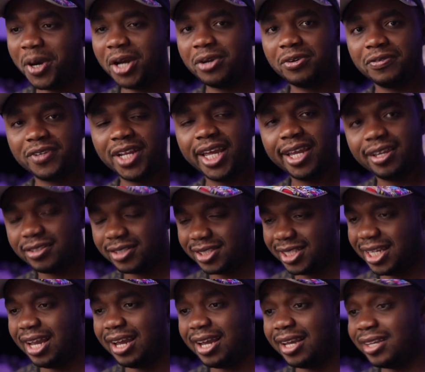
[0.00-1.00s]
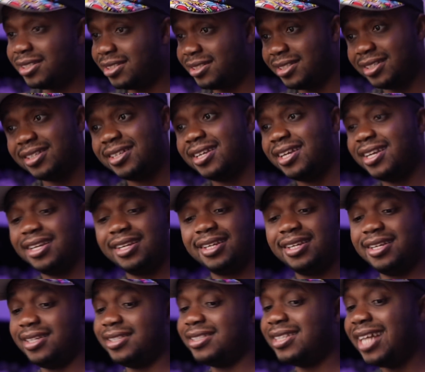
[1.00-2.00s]
part of Lagos, yeah, it's
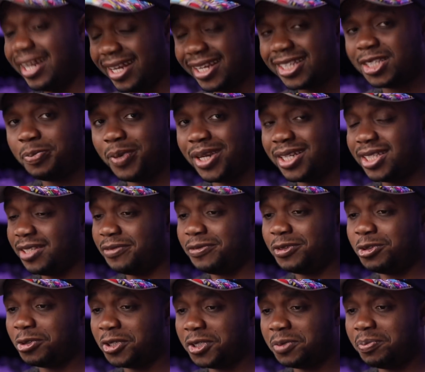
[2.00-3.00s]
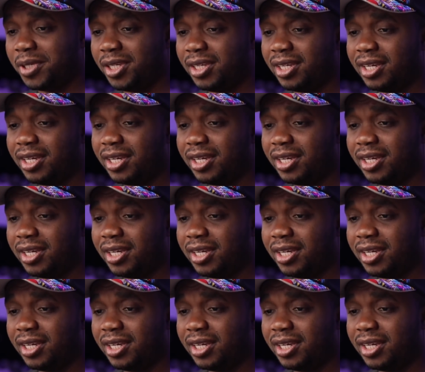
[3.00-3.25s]
that expensive, trust me.